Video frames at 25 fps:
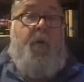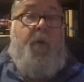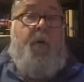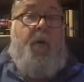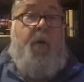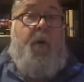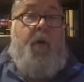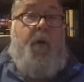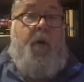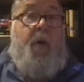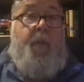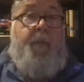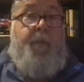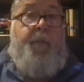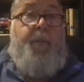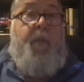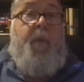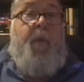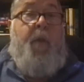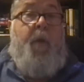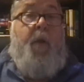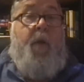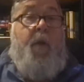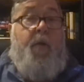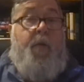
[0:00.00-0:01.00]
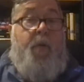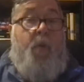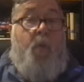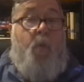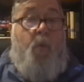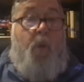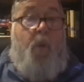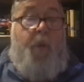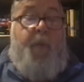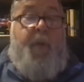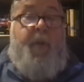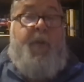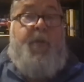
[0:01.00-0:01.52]
The
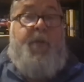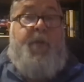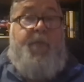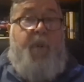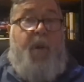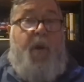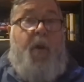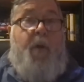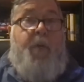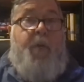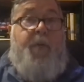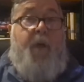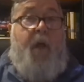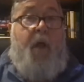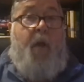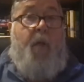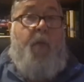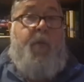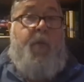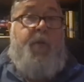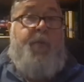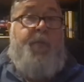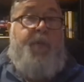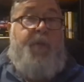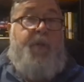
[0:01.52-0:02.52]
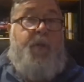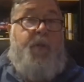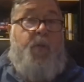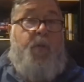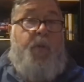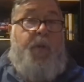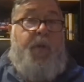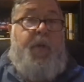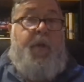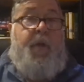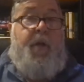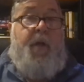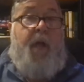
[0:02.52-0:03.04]
women's marathon was
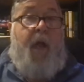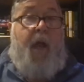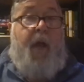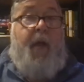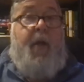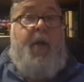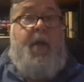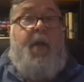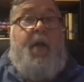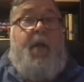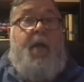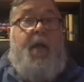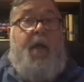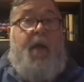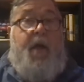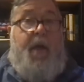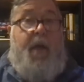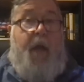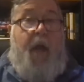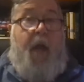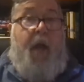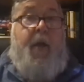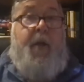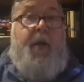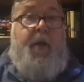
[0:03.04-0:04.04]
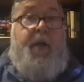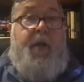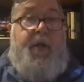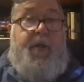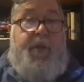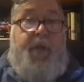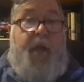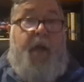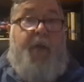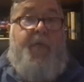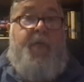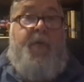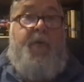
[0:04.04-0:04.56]
between 90 and
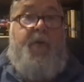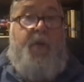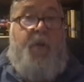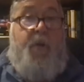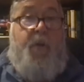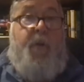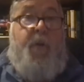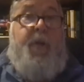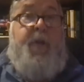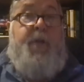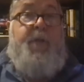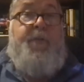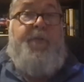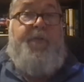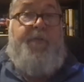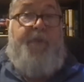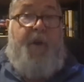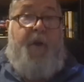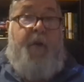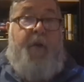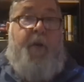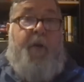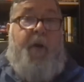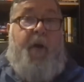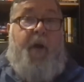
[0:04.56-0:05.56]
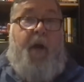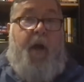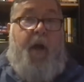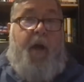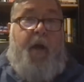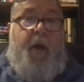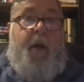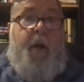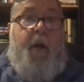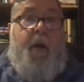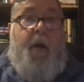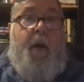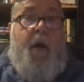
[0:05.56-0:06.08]
97 degrees
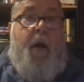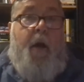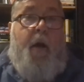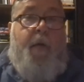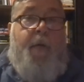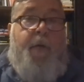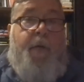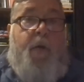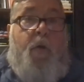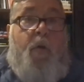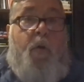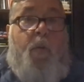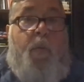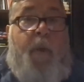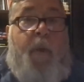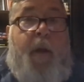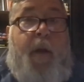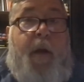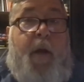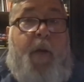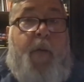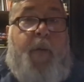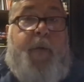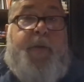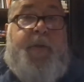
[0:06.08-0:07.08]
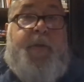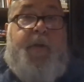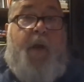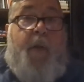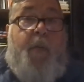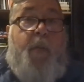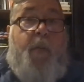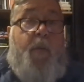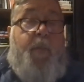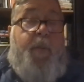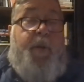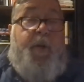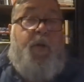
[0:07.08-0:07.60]
Fahrenheit. The humidity was
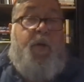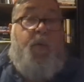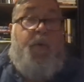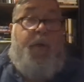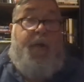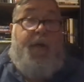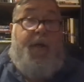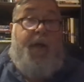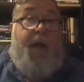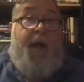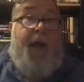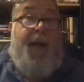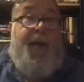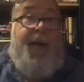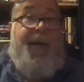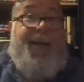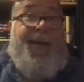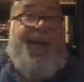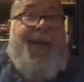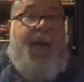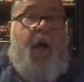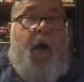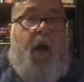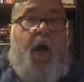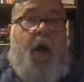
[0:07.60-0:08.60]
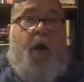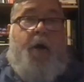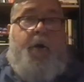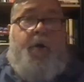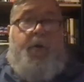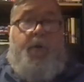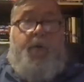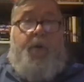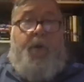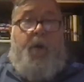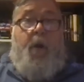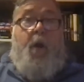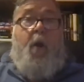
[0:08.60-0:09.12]
somewhere between 90 and
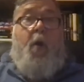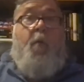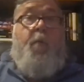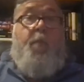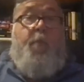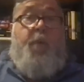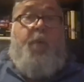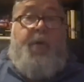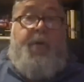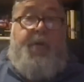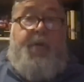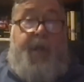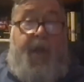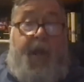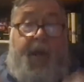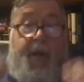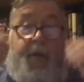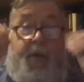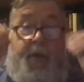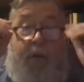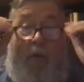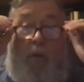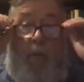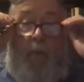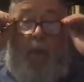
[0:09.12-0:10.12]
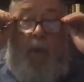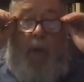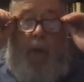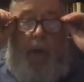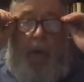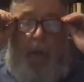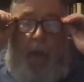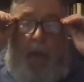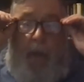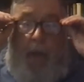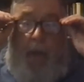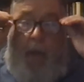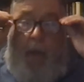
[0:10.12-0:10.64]
100%
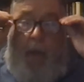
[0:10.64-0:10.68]
humidity,